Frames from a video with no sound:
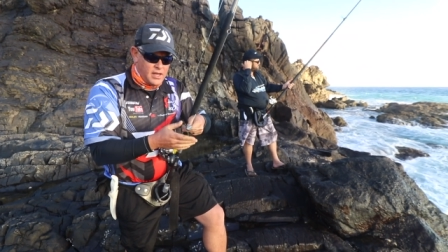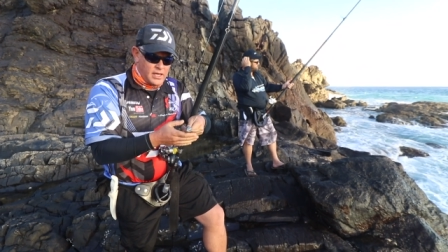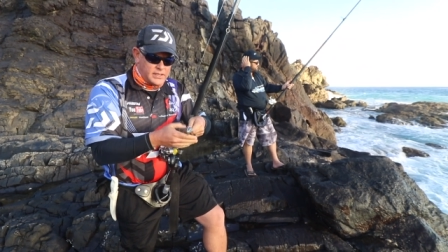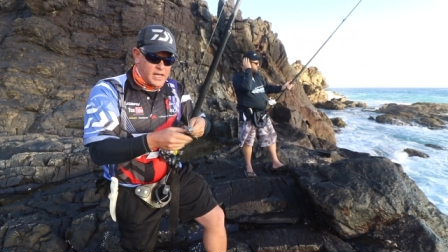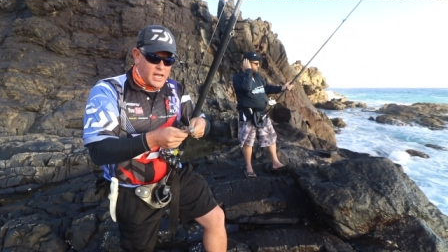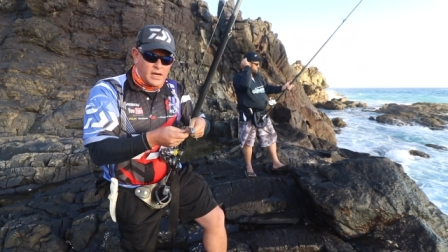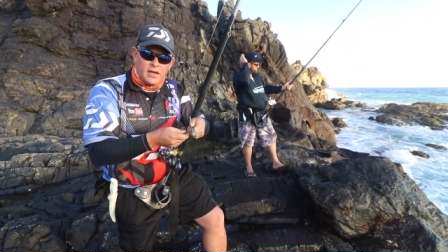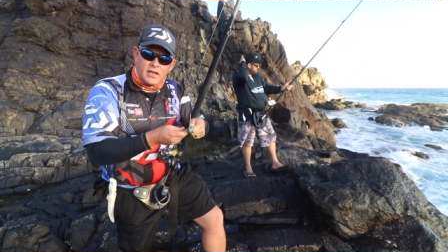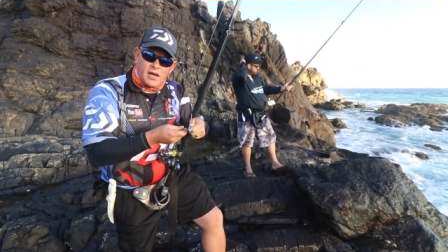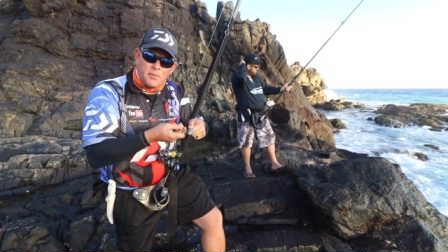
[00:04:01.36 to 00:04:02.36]
it can
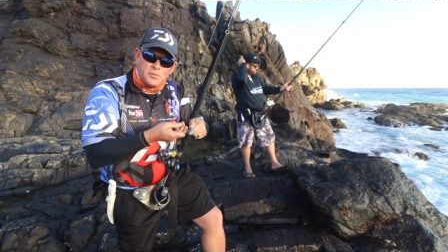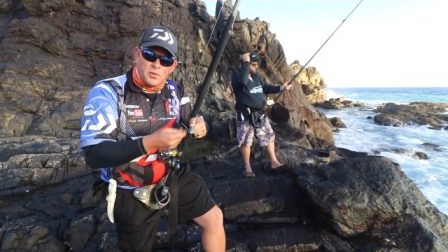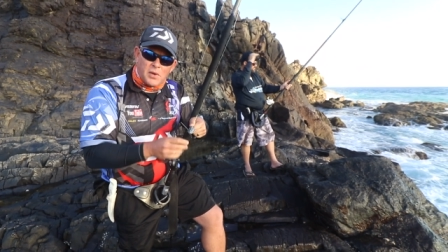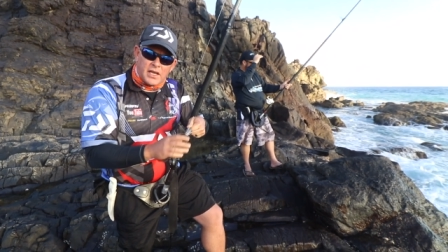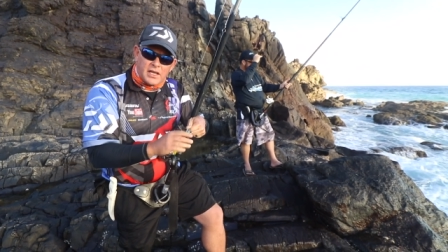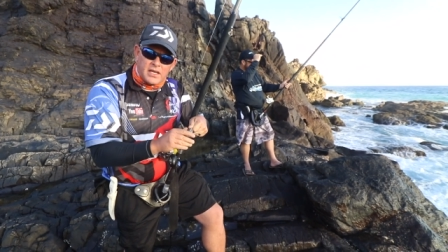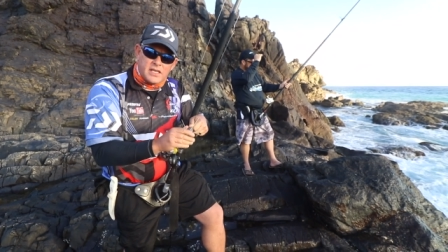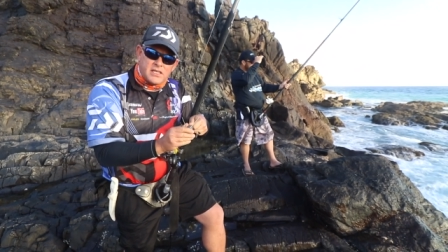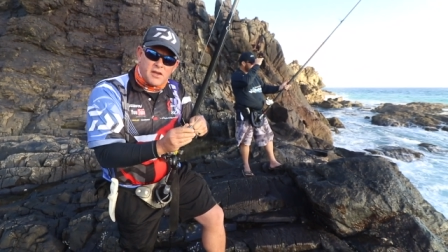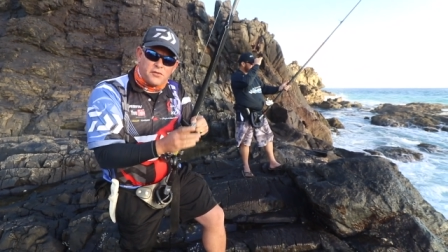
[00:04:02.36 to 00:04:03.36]
unclip to make it
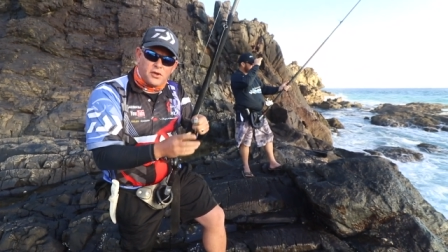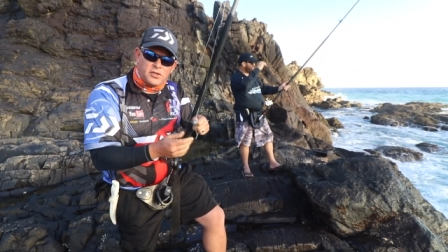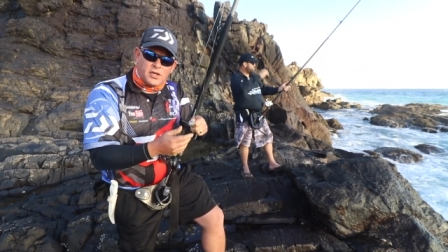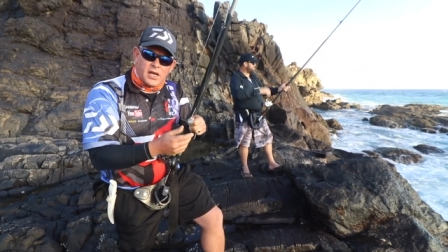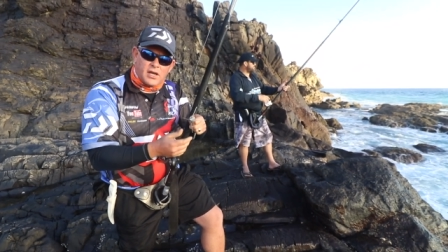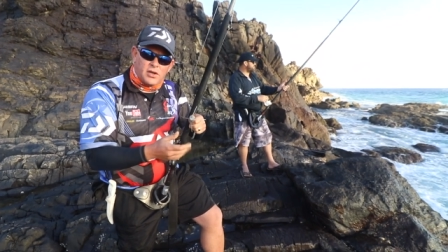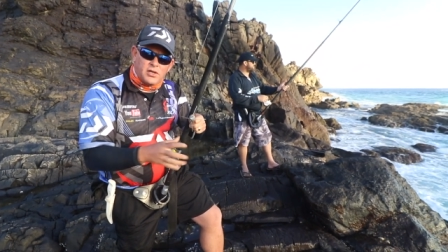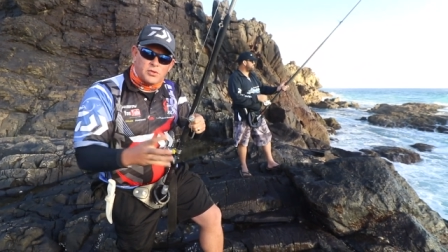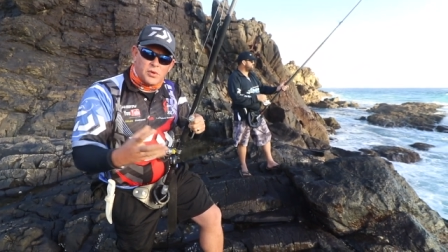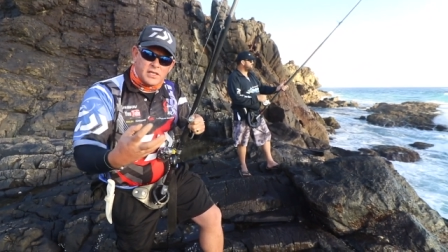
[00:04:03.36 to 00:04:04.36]
easier for you to get it
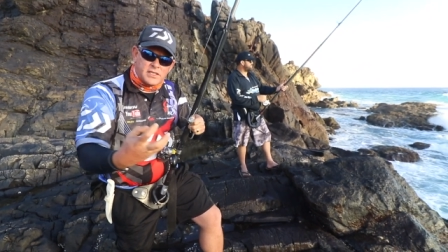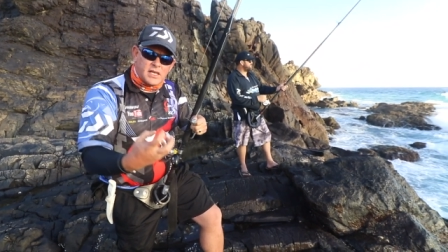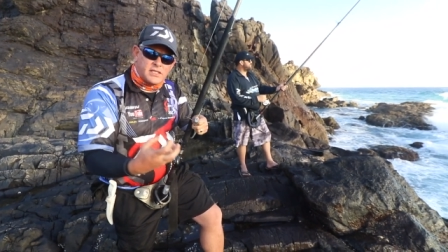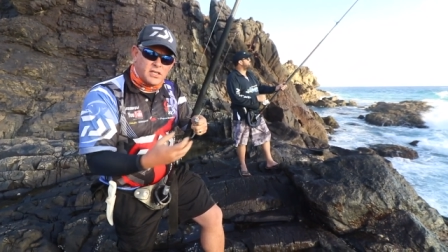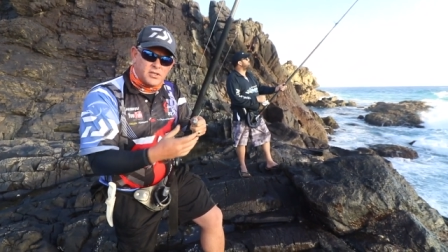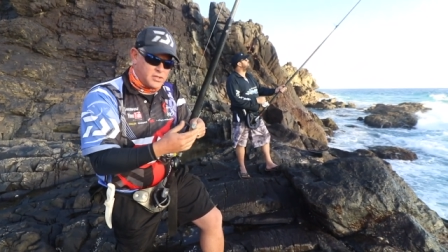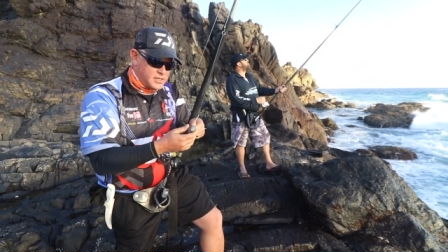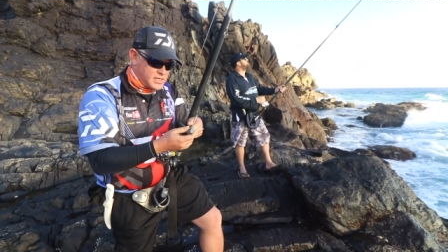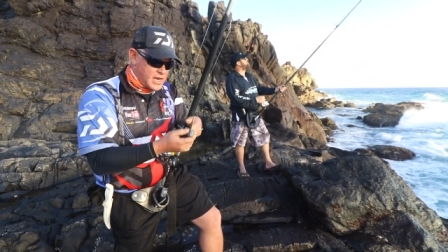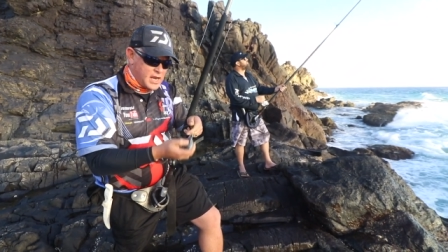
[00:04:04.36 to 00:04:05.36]
loose when it sinks into
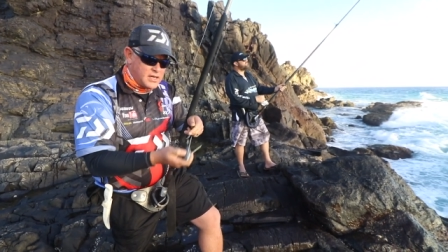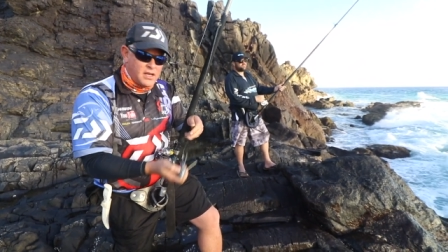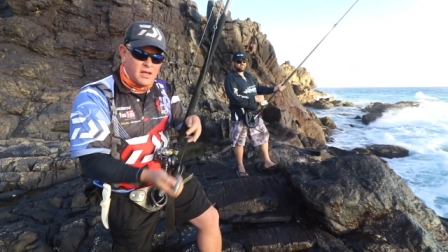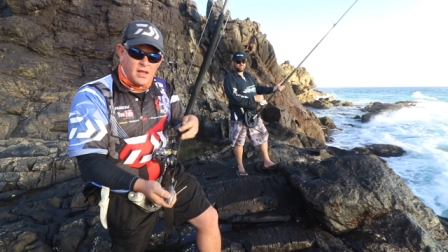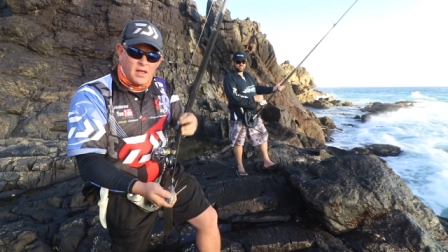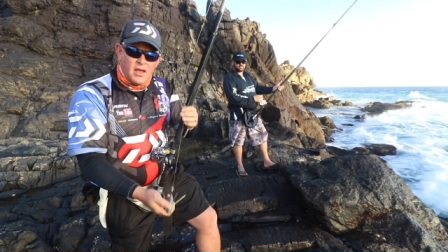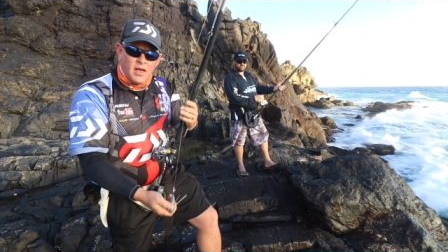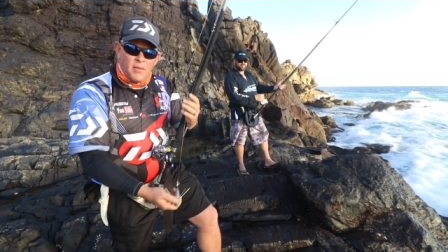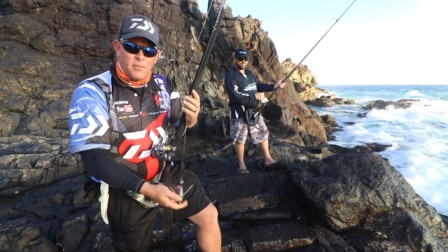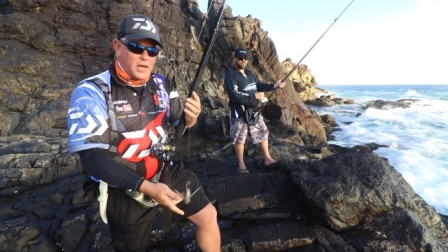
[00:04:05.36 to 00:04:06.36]
the sand.
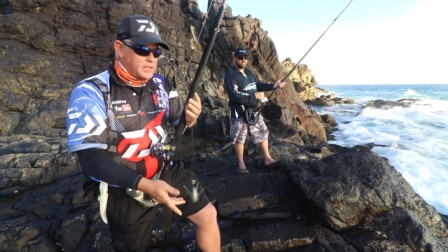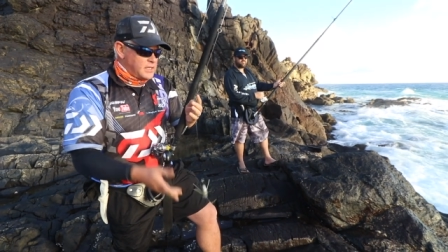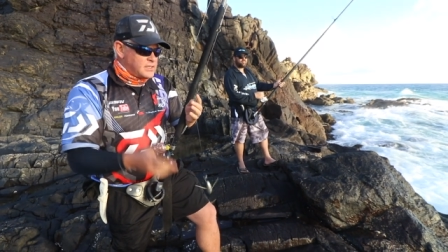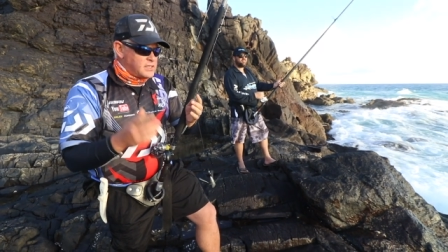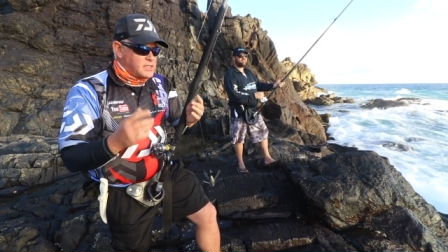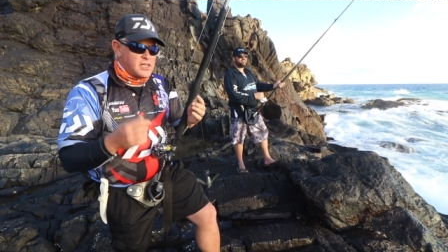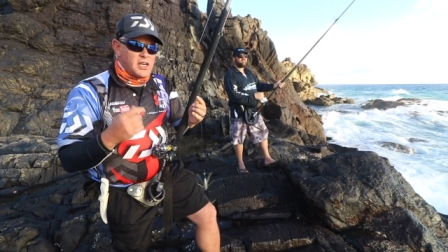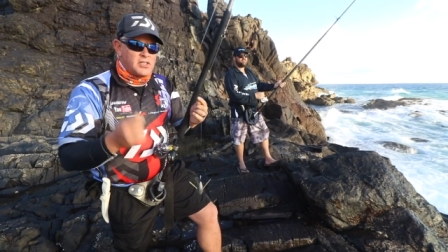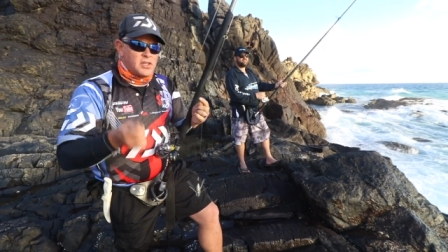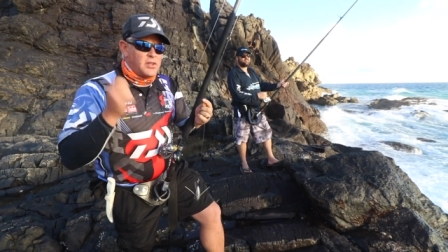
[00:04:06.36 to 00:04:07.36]
But this is
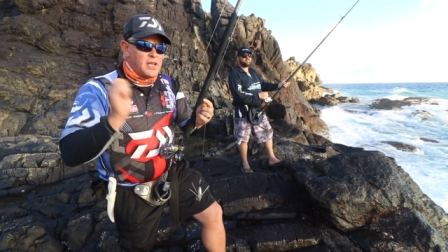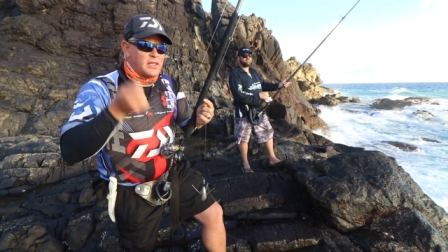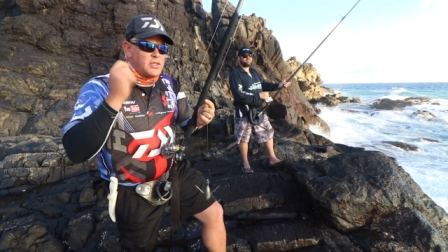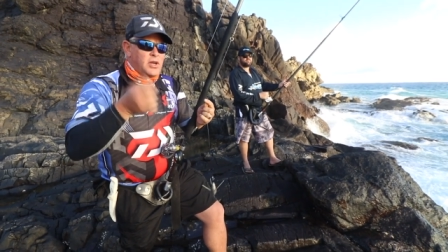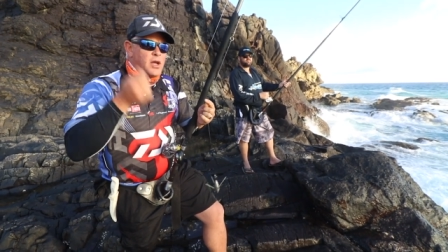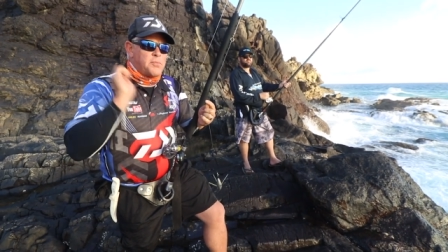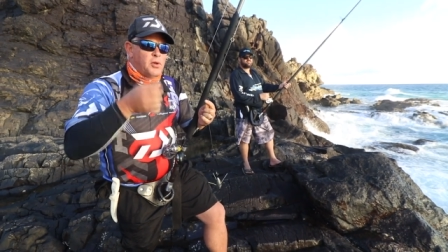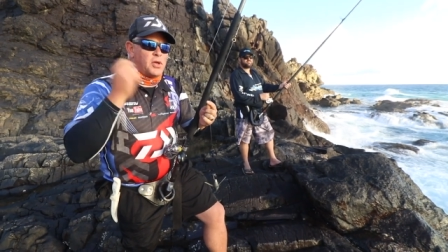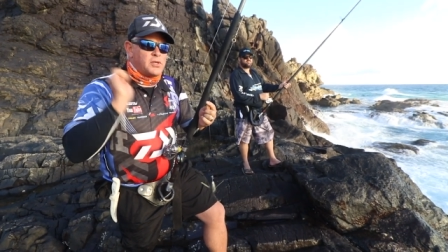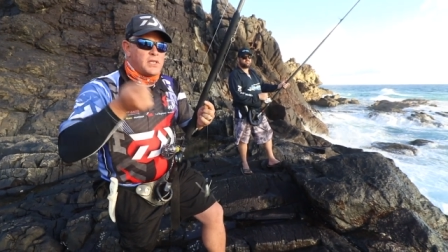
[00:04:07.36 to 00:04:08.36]
essential that you don't
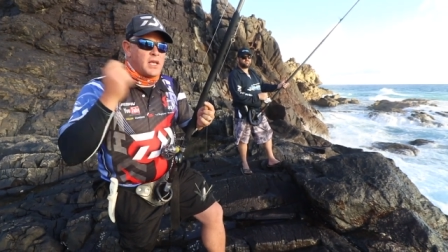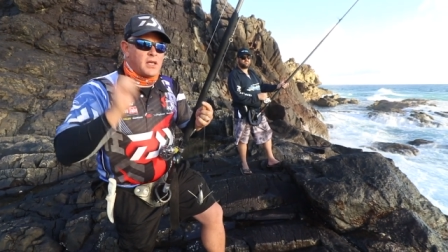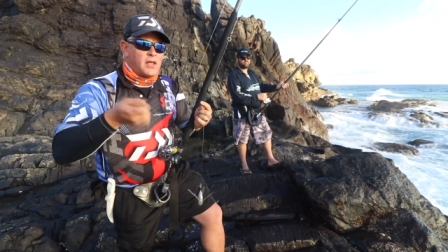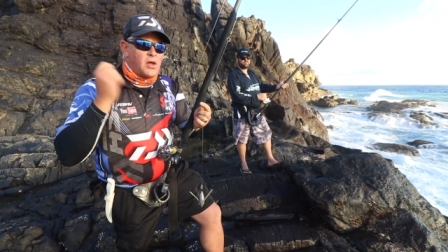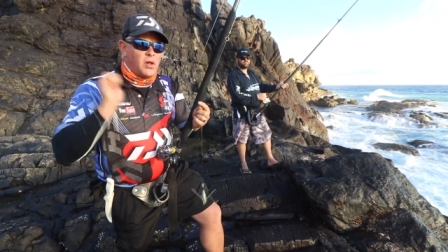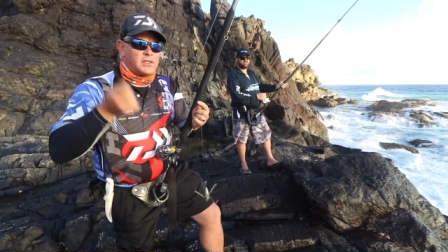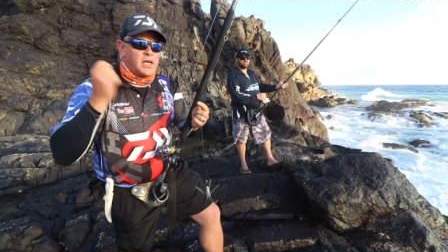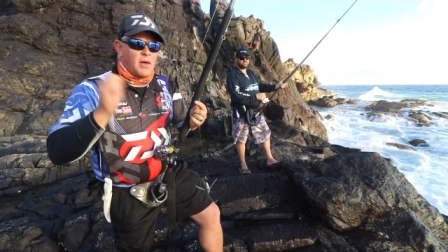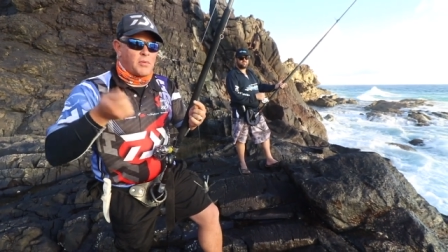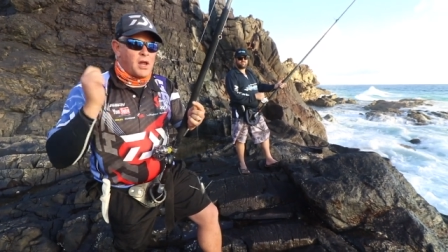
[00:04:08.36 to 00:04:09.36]
pull your sinker the whole
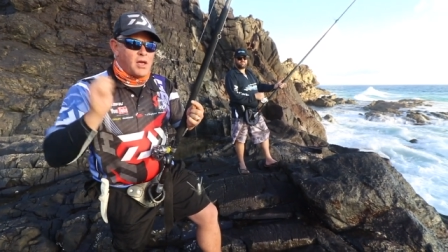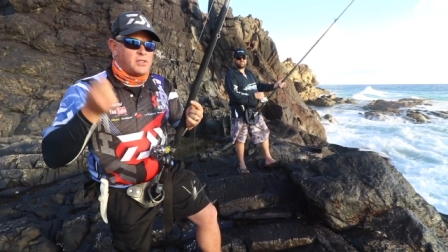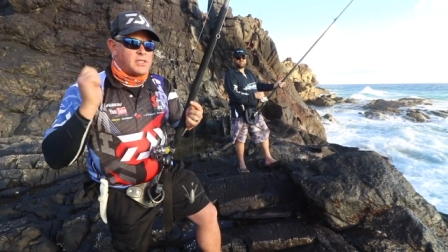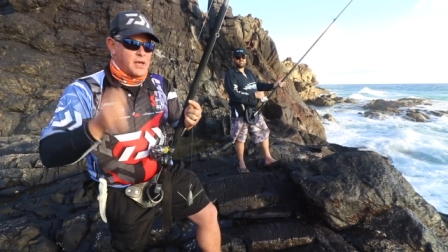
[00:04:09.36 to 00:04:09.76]
time closer.